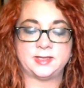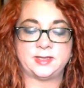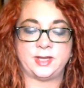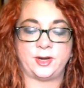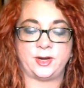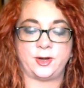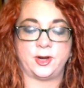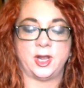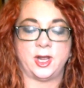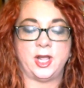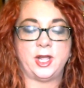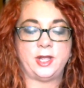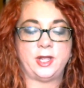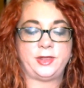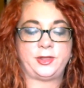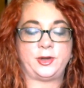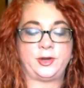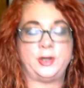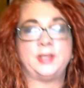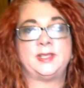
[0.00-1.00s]
They're
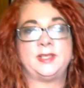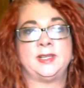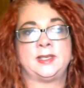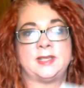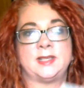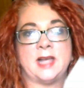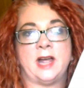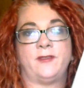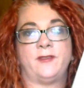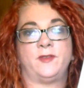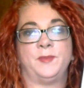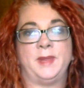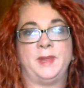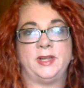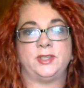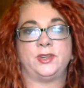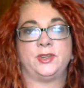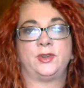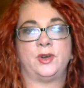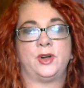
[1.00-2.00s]
36
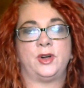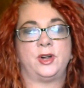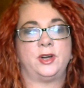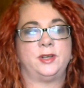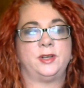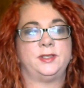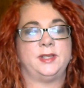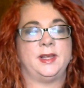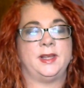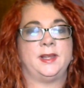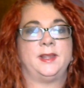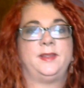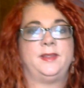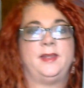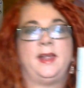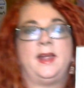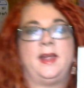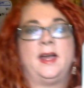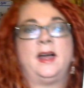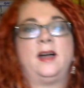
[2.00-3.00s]
affirmation cards, and
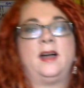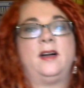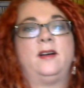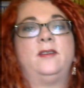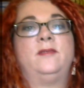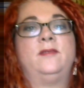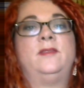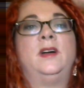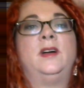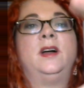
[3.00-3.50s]
they have